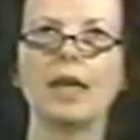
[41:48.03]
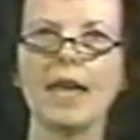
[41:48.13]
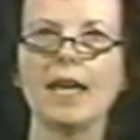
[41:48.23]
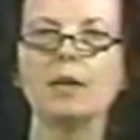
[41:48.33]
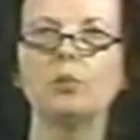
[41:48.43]

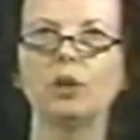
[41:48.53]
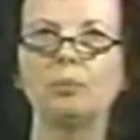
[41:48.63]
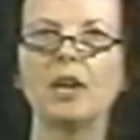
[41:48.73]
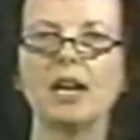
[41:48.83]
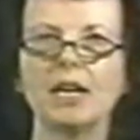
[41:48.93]
animal
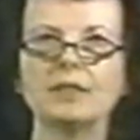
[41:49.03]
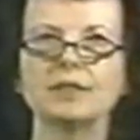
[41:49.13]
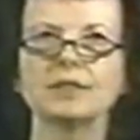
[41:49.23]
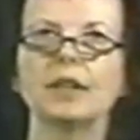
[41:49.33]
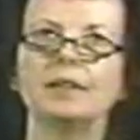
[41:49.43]

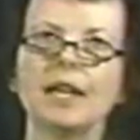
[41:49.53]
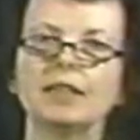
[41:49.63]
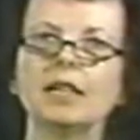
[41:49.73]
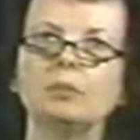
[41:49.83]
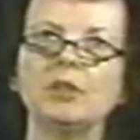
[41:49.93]
parts
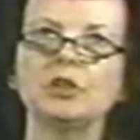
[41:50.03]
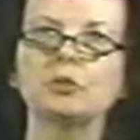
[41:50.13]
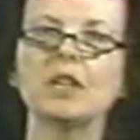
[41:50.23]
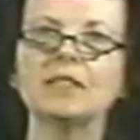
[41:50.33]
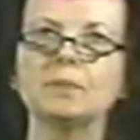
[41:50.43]
that can be
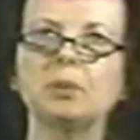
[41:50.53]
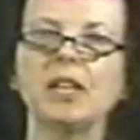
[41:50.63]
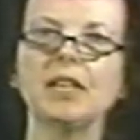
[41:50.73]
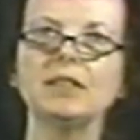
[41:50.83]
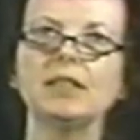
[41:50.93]

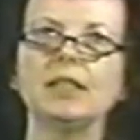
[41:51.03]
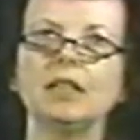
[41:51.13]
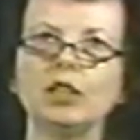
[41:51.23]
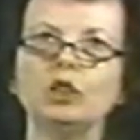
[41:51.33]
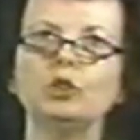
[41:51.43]
transplanted
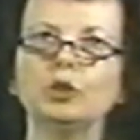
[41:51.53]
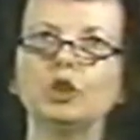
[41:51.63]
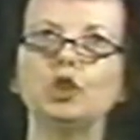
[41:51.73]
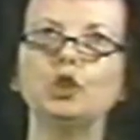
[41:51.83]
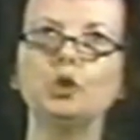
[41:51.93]

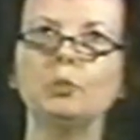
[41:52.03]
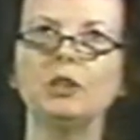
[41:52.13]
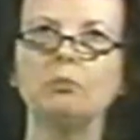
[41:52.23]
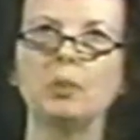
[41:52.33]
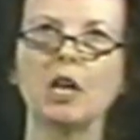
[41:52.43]
into
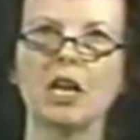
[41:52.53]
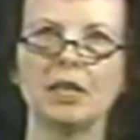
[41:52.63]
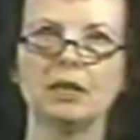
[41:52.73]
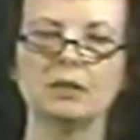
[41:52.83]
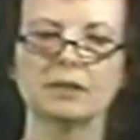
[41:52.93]
human
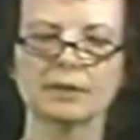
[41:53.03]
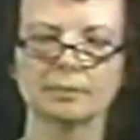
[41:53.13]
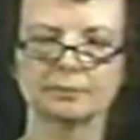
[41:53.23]
bodies.